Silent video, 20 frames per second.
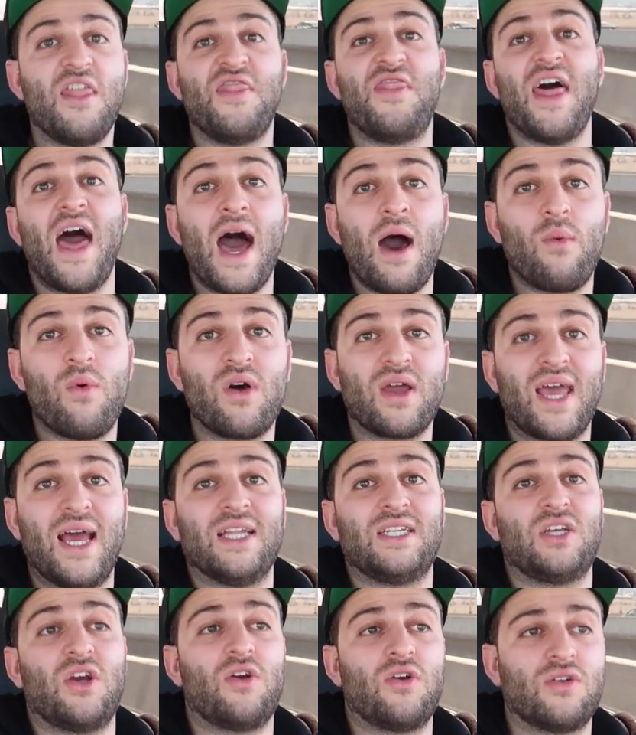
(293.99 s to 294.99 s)
that will
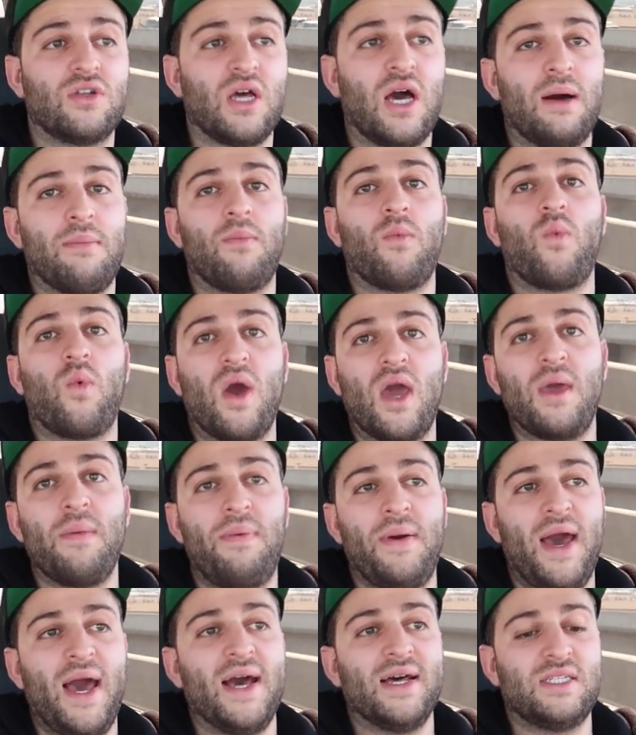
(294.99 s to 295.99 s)
get turned up way
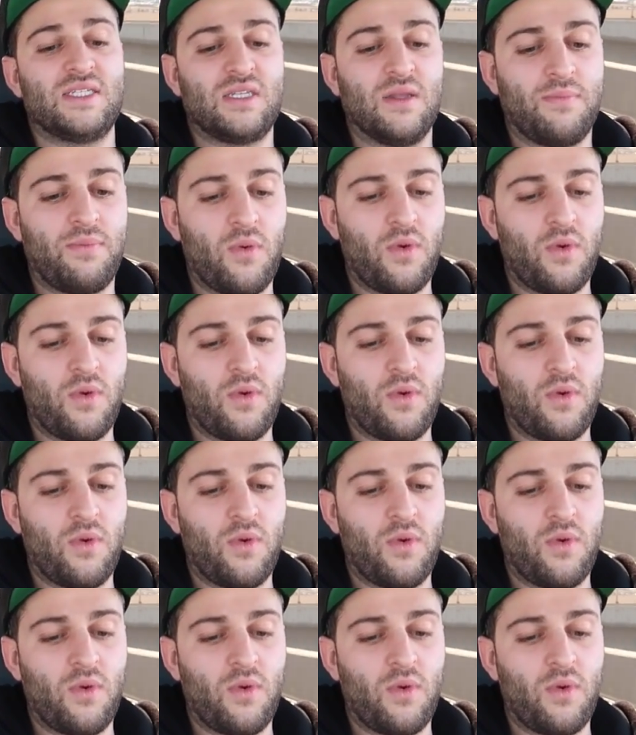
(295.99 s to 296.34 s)
past the